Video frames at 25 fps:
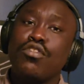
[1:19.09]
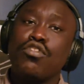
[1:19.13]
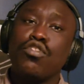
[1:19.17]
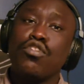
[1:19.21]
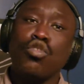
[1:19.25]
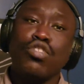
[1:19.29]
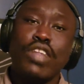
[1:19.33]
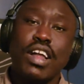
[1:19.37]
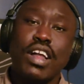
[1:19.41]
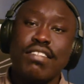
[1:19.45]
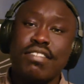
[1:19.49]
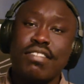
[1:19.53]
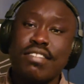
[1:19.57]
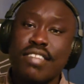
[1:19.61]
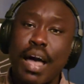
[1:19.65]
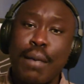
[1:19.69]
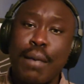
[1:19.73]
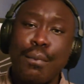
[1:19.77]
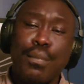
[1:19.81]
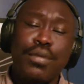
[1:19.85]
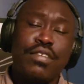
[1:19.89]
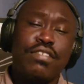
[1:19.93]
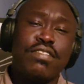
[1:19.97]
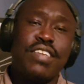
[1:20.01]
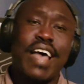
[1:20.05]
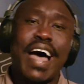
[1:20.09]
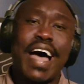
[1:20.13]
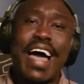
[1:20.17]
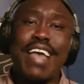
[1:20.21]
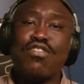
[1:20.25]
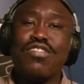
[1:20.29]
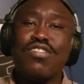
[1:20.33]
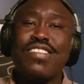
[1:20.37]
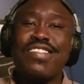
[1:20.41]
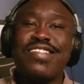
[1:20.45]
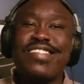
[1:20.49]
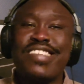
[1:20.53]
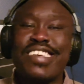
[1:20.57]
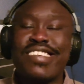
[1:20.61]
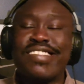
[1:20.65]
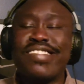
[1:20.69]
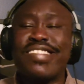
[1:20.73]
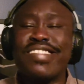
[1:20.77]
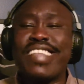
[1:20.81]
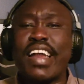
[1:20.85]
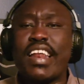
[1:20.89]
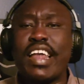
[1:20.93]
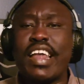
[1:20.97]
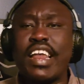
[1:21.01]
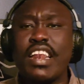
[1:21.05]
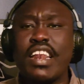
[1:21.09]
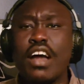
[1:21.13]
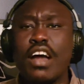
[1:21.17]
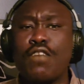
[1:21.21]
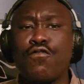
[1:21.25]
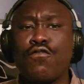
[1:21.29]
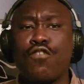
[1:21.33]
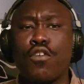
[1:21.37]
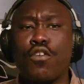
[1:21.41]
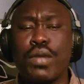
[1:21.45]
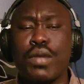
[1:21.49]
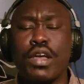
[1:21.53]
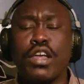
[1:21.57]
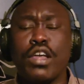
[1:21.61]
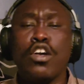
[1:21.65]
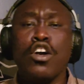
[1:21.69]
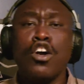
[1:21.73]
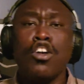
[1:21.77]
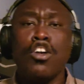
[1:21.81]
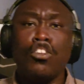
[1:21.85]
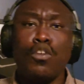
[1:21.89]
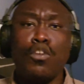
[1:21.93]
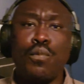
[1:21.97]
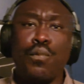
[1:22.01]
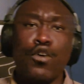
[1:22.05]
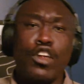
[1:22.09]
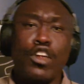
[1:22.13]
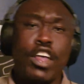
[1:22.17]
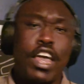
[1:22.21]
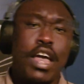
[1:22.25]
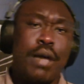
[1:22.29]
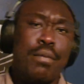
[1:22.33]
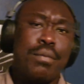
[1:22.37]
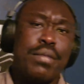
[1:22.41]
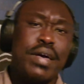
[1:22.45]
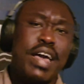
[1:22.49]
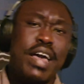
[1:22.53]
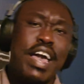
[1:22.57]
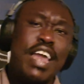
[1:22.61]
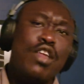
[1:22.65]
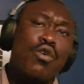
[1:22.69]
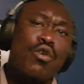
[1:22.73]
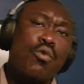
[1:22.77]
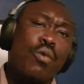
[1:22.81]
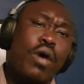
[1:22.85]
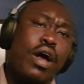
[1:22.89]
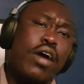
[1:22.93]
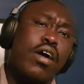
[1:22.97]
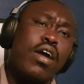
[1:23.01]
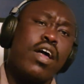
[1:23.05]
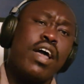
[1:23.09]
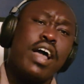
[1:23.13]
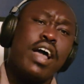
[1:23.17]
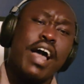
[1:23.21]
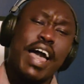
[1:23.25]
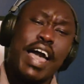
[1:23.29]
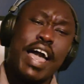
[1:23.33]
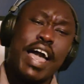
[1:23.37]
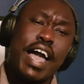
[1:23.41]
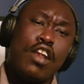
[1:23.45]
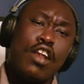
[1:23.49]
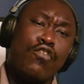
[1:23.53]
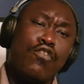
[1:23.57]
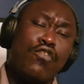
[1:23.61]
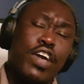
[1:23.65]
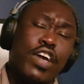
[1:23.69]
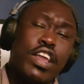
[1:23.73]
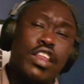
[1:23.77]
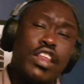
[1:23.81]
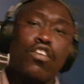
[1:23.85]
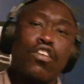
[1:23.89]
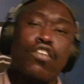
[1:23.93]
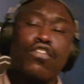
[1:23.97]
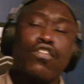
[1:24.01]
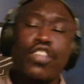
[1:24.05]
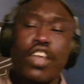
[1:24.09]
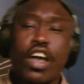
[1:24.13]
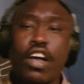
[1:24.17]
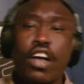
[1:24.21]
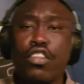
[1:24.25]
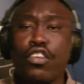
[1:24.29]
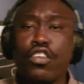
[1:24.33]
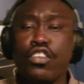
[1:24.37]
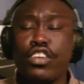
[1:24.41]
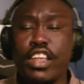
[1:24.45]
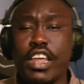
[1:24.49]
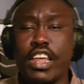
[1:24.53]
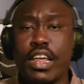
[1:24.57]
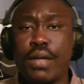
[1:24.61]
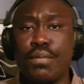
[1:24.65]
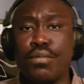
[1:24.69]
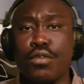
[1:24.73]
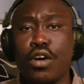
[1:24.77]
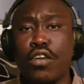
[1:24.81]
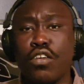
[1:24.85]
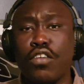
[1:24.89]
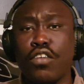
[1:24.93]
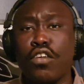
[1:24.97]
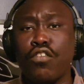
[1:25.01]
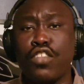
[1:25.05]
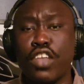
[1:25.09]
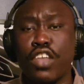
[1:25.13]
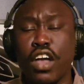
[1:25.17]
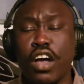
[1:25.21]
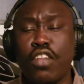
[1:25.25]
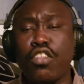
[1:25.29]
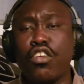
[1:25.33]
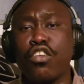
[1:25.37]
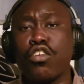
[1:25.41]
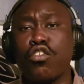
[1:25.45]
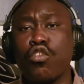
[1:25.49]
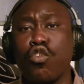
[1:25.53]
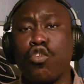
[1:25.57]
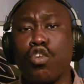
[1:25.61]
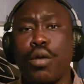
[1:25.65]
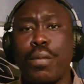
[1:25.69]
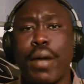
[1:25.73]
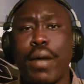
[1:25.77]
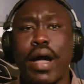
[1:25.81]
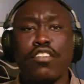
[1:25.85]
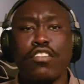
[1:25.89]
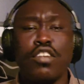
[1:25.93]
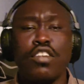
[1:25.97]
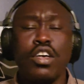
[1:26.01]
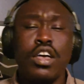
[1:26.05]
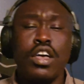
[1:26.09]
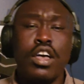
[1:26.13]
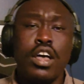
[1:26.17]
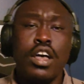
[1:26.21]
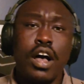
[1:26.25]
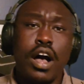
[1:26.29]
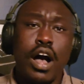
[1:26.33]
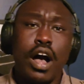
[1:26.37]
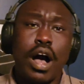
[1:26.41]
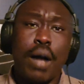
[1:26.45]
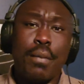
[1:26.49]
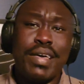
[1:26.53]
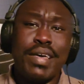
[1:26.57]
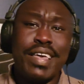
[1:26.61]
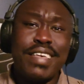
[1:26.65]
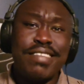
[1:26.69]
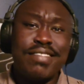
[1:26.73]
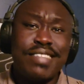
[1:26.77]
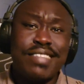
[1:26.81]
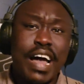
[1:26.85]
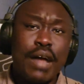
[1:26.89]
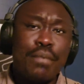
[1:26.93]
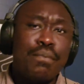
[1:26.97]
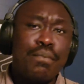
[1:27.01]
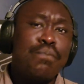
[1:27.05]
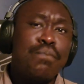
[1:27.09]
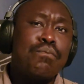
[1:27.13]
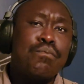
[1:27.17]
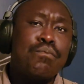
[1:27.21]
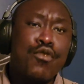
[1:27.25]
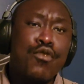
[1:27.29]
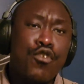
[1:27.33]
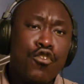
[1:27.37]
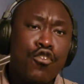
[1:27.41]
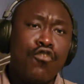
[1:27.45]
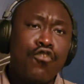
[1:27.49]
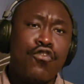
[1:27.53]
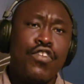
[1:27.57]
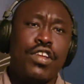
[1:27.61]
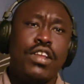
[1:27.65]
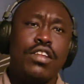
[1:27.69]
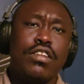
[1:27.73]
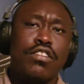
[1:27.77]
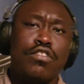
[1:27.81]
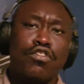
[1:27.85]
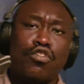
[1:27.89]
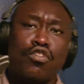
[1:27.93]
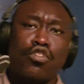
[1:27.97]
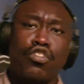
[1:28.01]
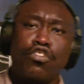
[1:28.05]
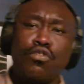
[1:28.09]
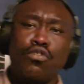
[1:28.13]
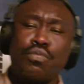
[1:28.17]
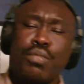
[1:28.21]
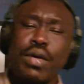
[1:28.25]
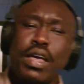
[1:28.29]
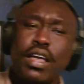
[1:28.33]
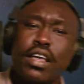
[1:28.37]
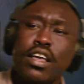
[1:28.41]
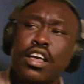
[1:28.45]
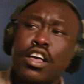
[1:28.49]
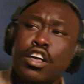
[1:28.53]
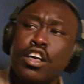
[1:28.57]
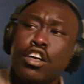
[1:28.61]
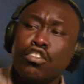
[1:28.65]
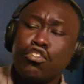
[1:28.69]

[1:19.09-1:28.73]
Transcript: So that sample size is just not enough for me to put him anywhere ahead of any of the other quarterbacks. He's not proven, so to speak.